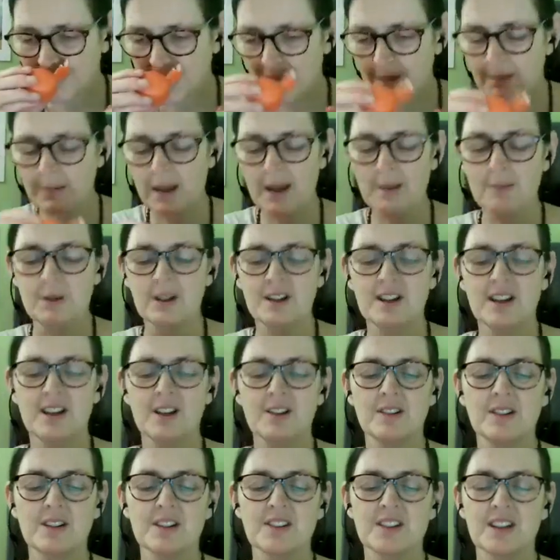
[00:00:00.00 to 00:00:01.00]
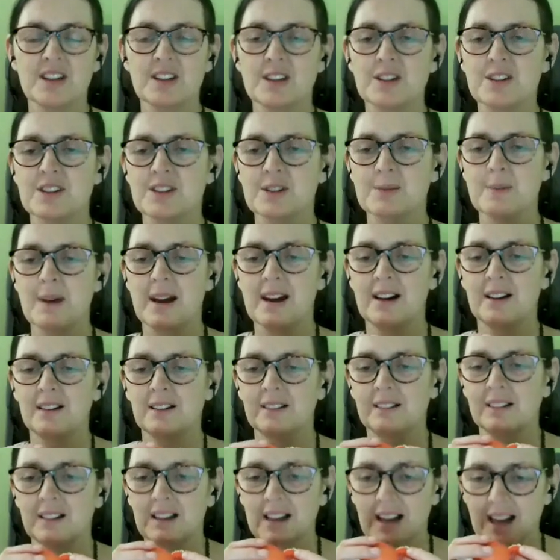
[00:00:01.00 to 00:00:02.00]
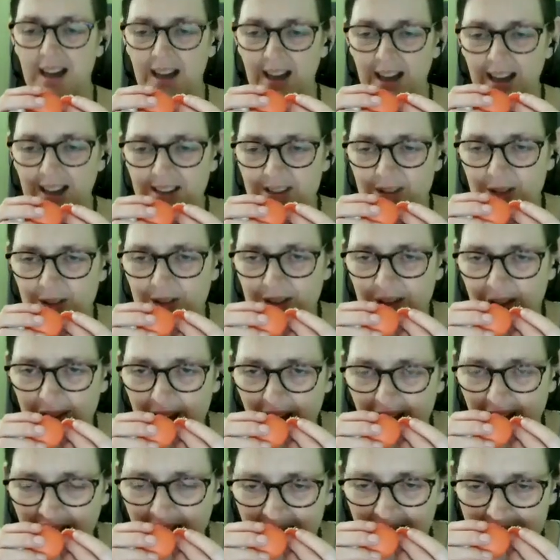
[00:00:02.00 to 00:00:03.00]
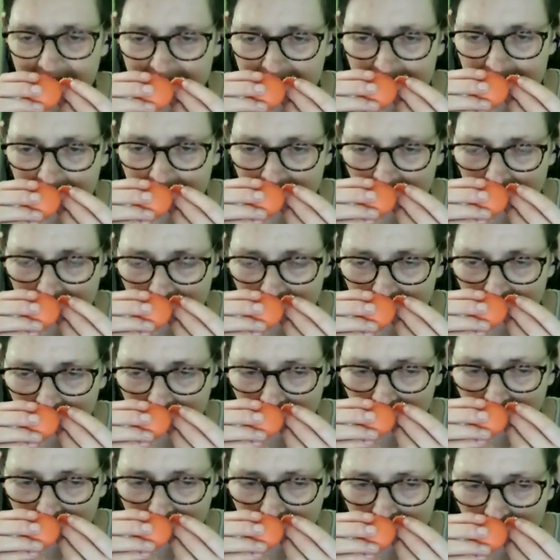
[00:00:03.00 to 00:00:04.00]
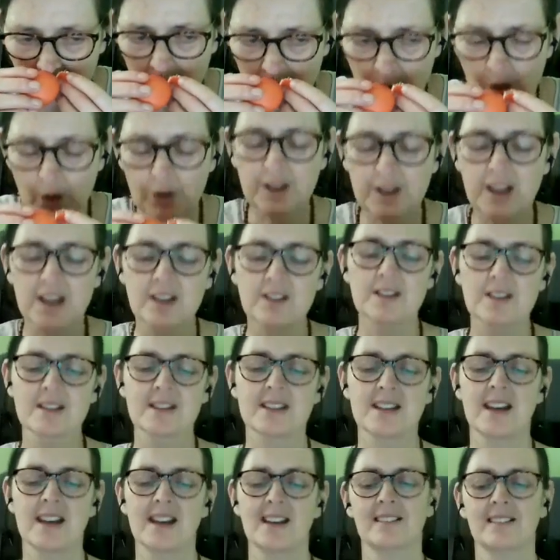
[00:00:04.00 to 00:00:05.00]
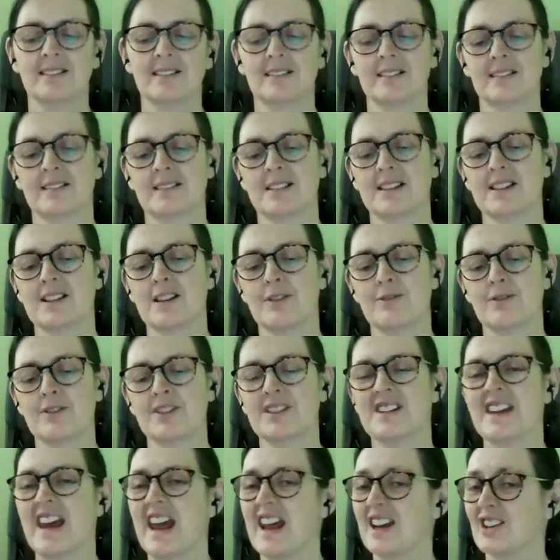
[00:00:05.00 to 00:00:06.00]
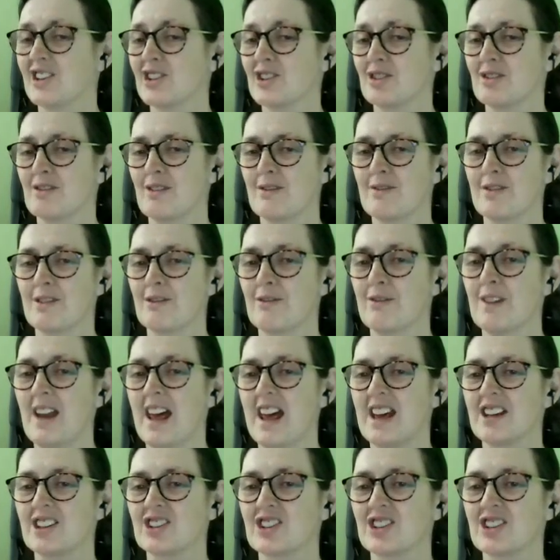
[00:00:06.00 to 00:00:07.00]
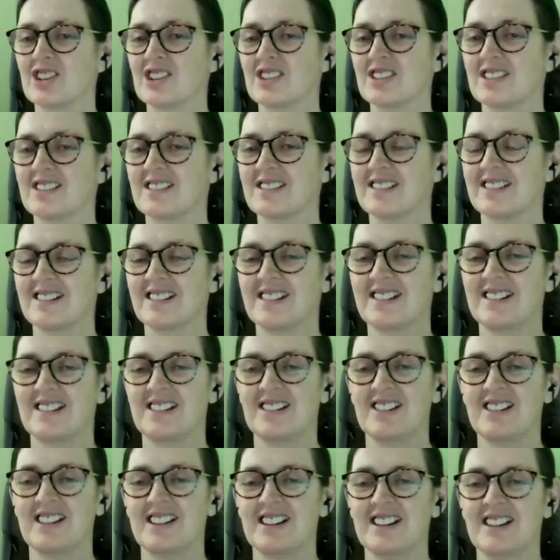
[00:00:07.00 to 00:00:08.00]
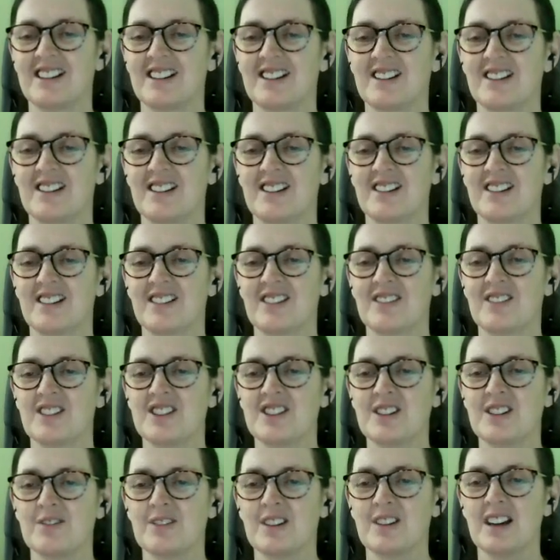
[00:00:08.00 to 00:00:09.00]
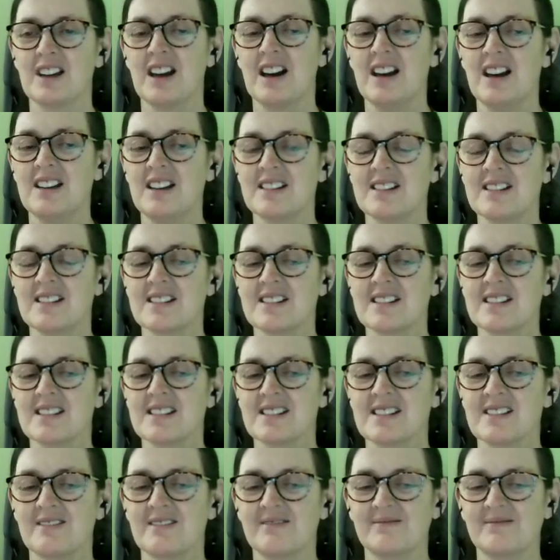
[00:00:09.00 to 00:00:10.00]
And maybe noticing the smell as you do that, or noticing the different texture of the flesh, the different colors.